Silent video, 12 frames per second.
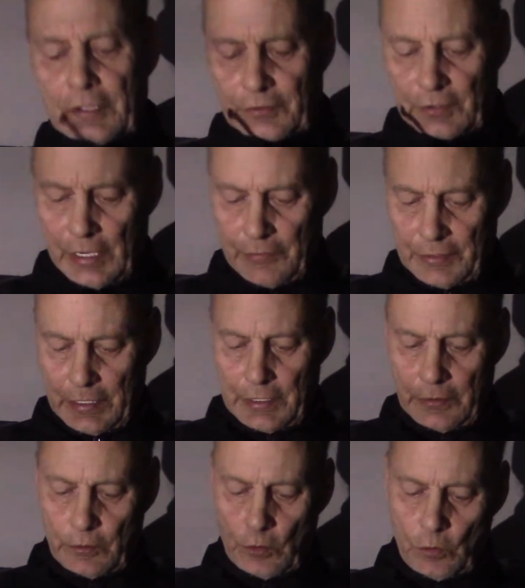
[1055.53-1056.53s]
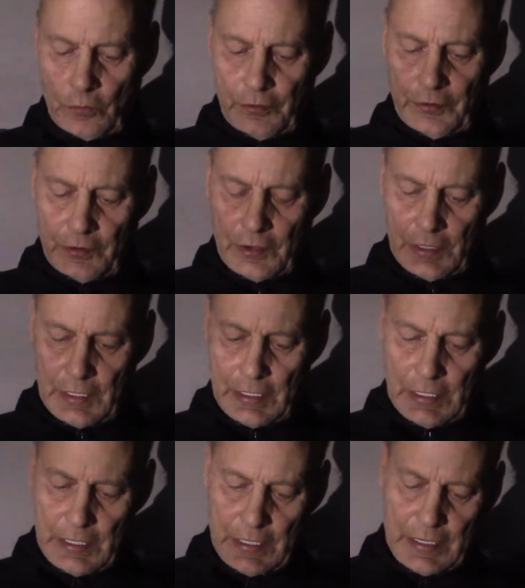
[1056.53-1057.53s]
So you have to get the grooves
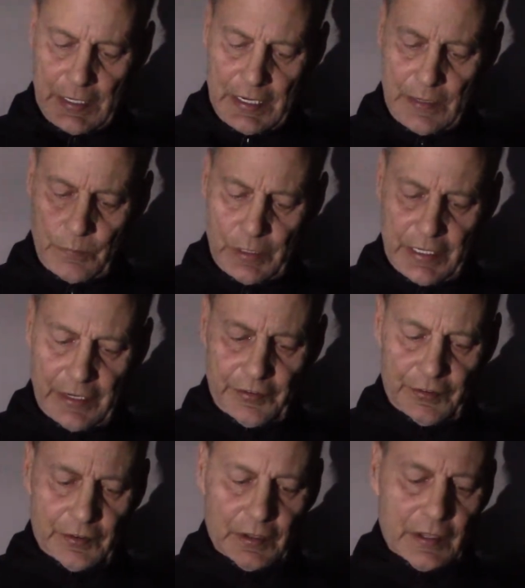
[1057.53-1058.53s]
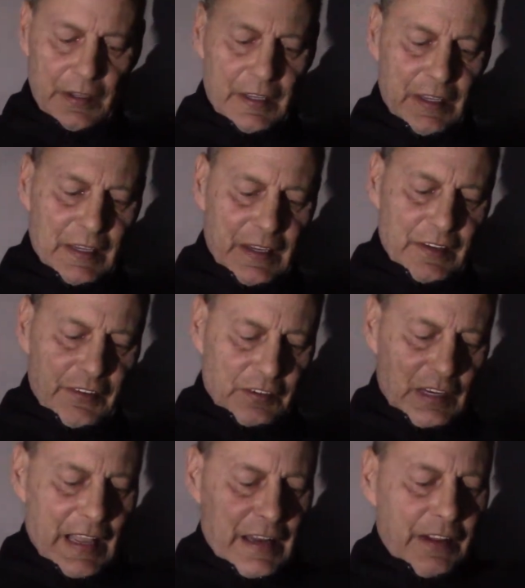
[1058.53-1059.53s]
in place,
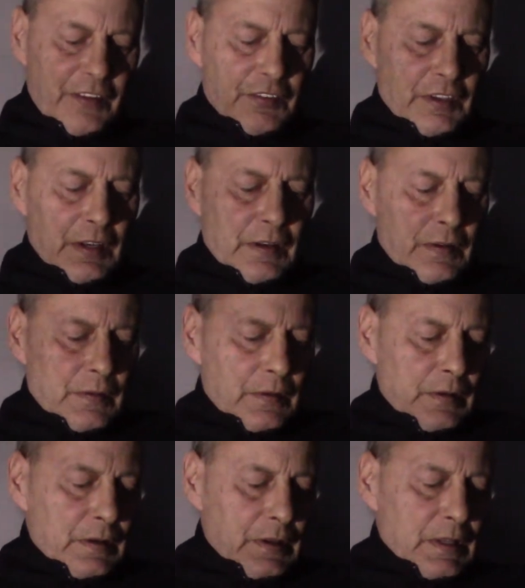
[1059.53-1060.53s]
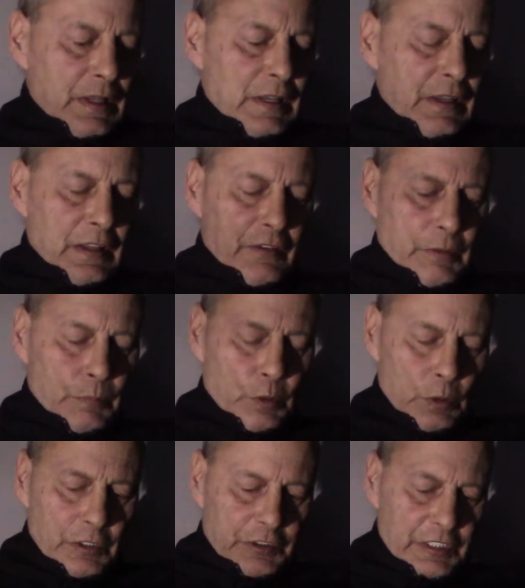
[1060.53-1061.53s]
slide this in, you have to
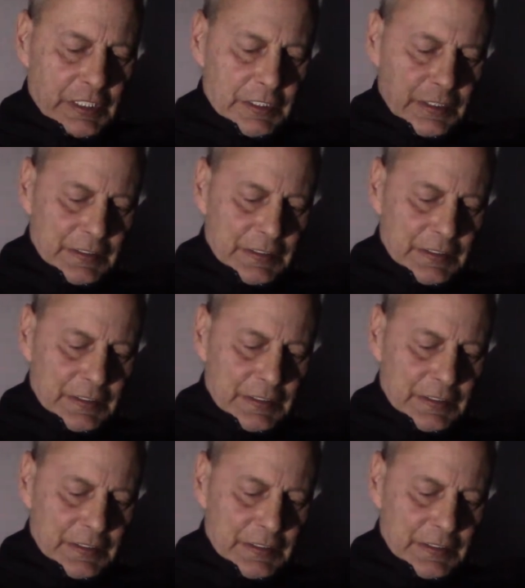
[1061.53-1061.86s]
pull the trigger